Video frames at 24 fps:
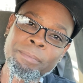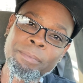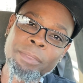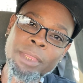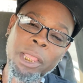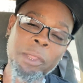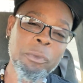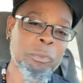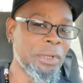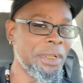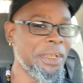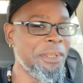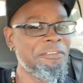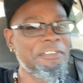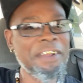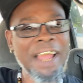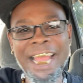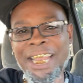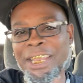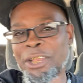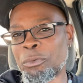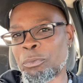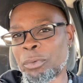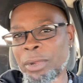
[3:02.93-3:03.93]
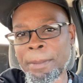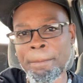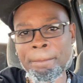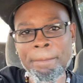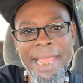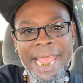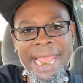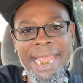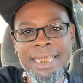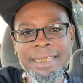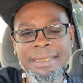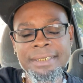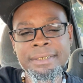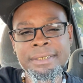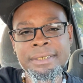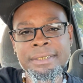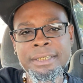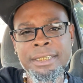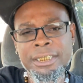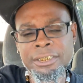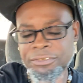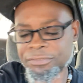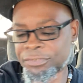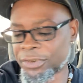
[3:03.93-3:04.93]
And when he finally went back,
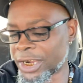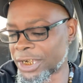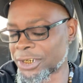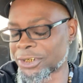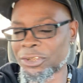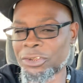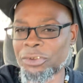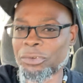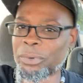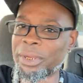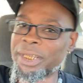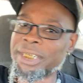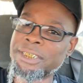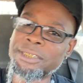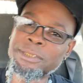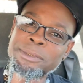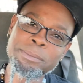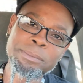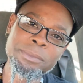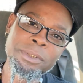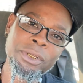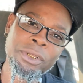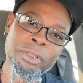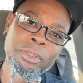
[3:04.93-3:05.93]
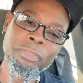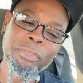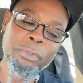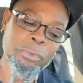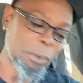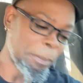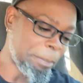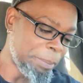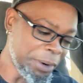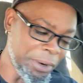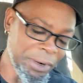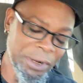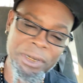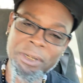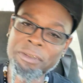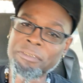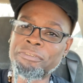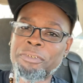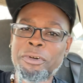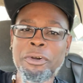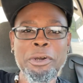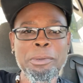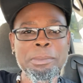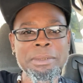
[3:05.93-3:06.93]
his father greeted him, threw a party
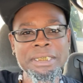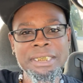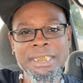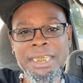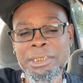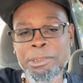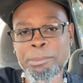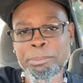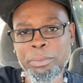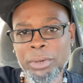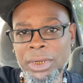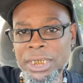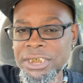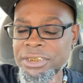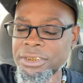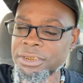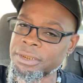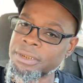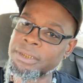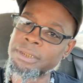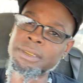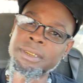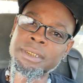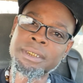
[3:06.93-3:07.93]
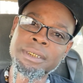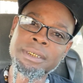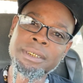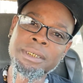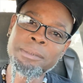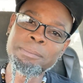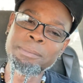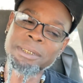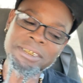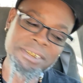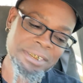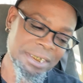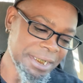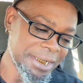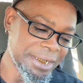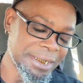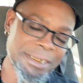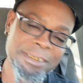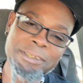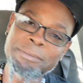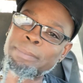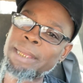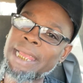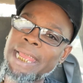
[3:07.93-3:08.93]
for him, a celebration. My son
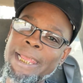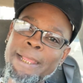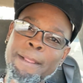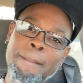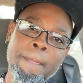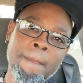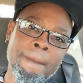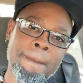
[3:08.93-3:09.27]
is back.